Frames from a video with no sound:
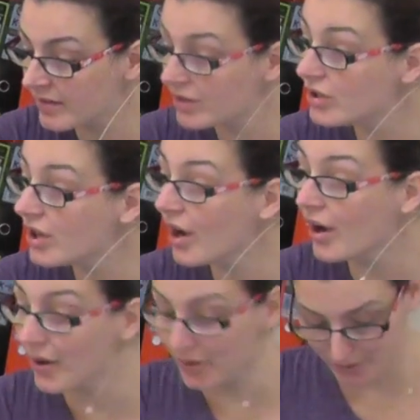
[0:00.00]

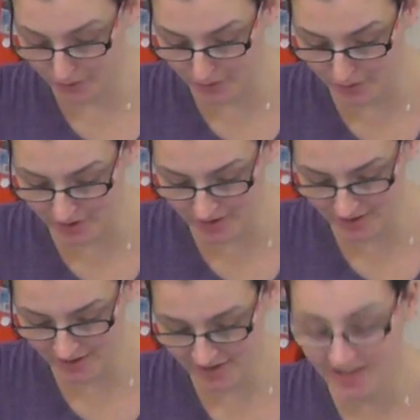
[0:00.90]
No.
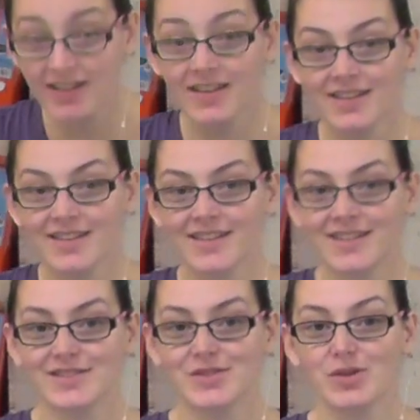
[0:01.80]

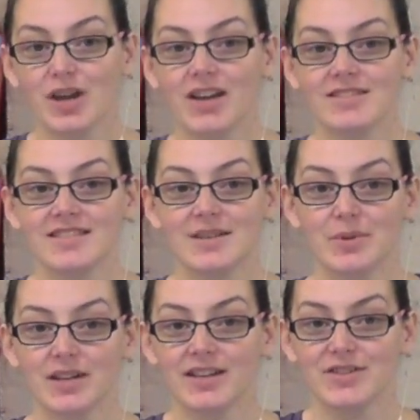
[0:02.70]
So you can't see, but
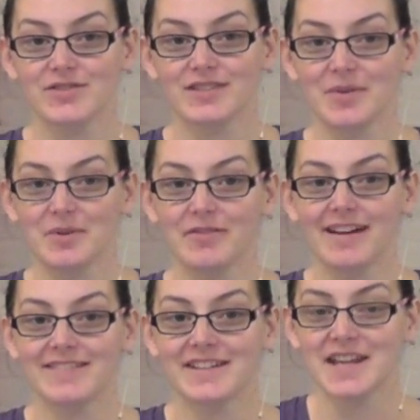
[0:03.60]
Elisha is coming
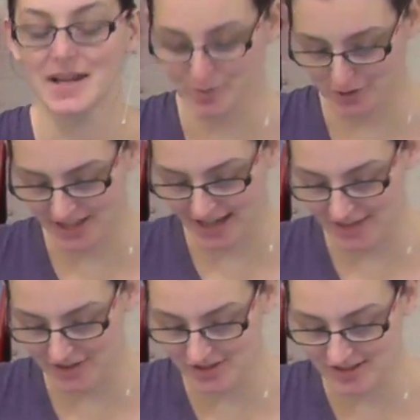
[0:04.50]
round the table to get
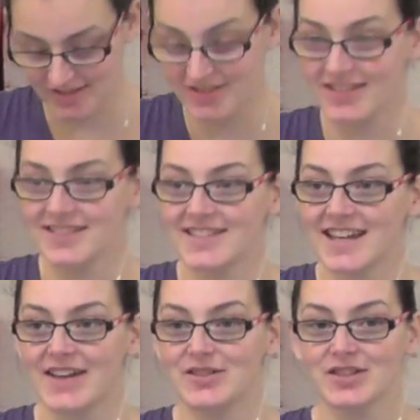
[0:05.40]
the scissors instead.